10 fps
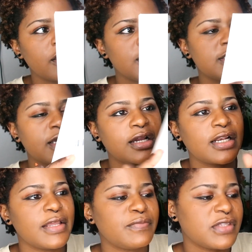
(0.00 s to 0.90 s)
These are
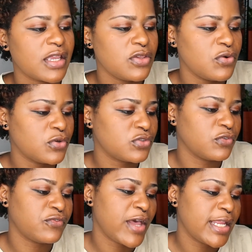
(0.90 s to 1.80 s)
clips that you
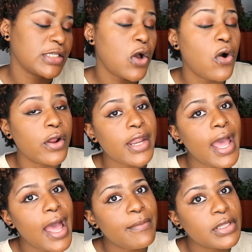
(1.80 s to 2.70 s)
also find on
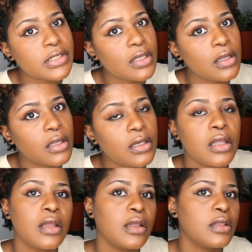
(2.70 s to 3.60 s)
Amazon.
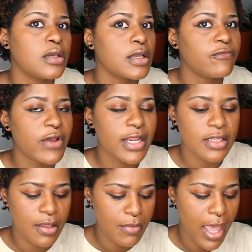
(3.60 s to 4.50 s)
You can
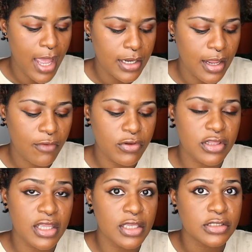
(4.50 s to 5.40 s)
find them and
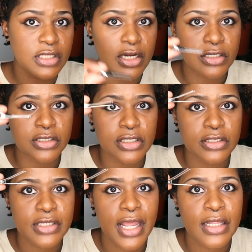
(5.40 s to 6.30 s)
everything is there,
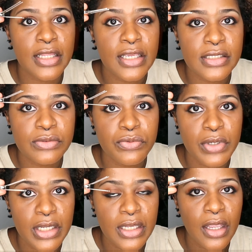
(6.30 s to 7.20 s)
sis. And these
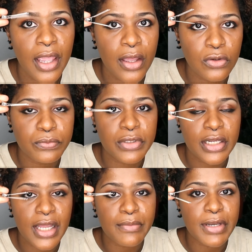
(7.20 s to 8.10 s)
really help. They
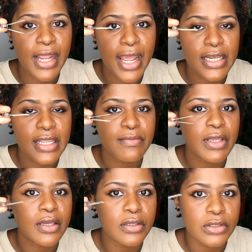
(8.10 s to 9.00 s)
come in handy
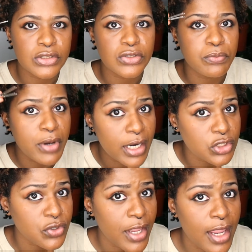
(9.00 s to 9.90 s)
because you
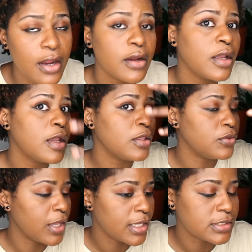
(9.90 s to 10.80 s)
part your hair
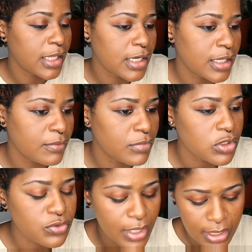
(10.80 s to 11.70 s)
is getting in
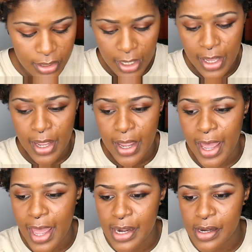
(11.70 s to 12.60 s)
between.
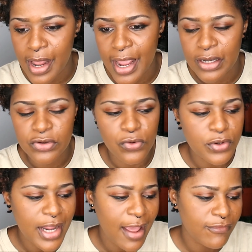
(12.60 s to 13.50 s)
And I
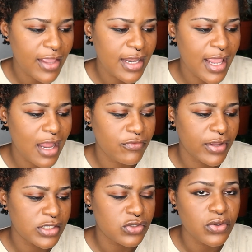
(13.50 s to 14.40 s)
don't have any
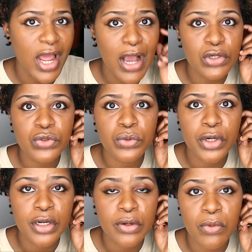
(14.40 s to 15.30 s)
advice on how to
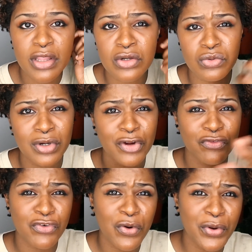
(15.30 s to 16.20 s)
work, whether to work
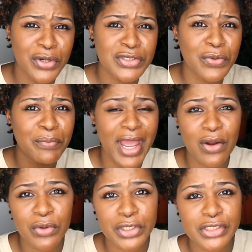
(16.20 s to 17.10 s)
forwards or
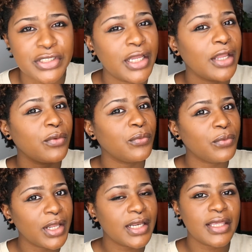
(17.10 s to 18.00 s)
backwards.
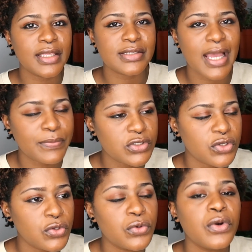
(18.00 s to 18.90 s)
Really, it's up to
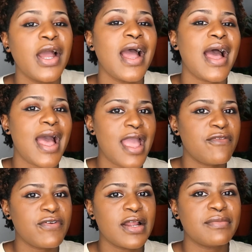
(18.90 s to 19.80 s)
you. I
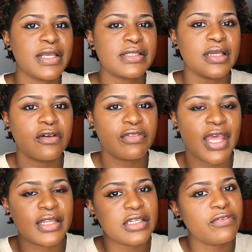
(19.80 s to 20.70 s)
found myself
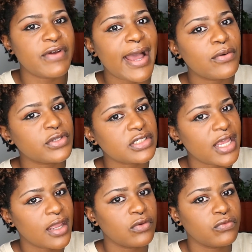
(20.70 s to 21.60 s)
that if I was
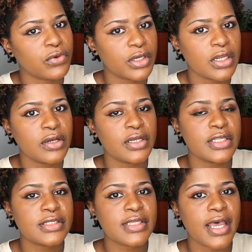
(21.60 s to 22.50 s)
tired of working on
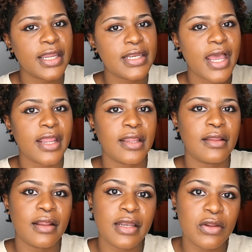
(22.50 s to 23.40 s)
this side,
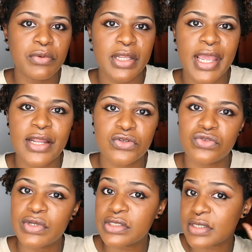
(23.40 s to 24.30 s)
I literally had to
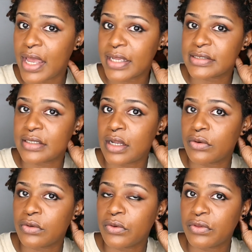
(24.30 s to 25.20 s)
switch sides, and I
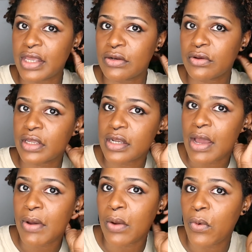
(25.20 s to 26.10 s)
would know that, okay,
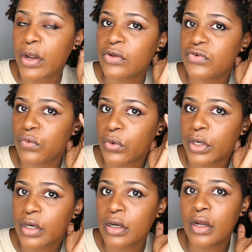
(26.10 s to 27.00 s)
now I want to
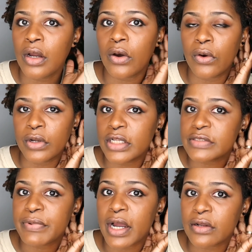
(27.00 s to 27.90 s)
work on
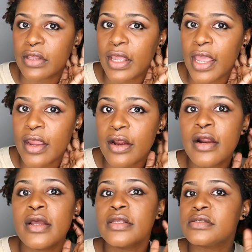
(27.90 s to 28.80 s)
this part of the
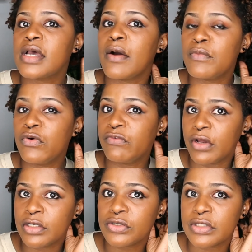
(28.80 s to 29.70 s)
hair, so I'll move
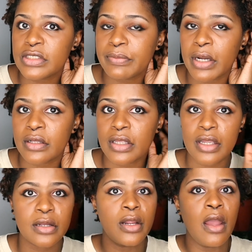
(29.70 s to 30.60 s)
on to this part of the
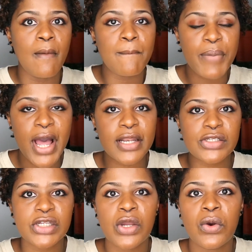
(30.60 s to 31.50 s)
hair.
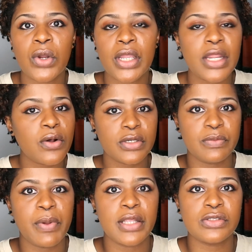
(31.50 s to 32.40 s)
But it all
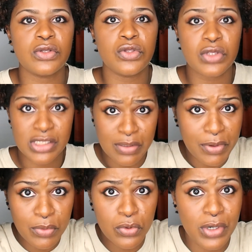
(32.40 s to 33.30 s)
depends on you. There's some
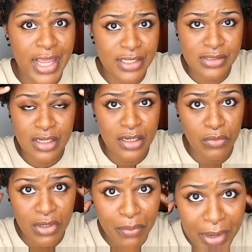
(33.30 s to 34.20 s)
people who like
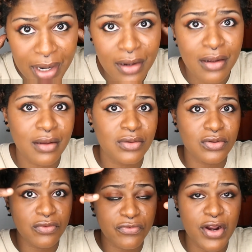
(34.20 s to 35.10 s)
starting with the back
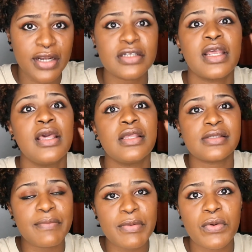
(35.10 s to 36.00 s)
to the front,
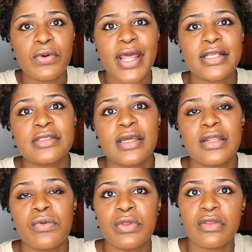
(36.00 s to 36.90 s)
some people who like
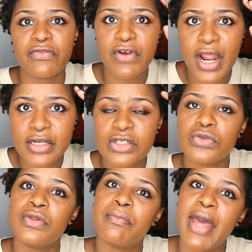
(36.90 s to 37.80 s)
starting with the front
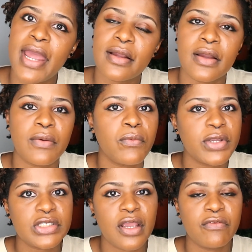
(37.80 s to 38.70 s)
to the back,
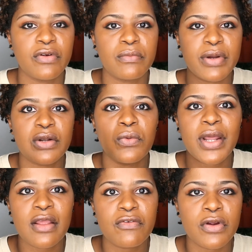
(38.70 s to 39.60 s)
whichever. But
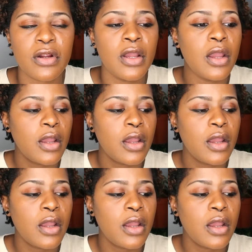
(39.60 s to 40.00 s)
whatever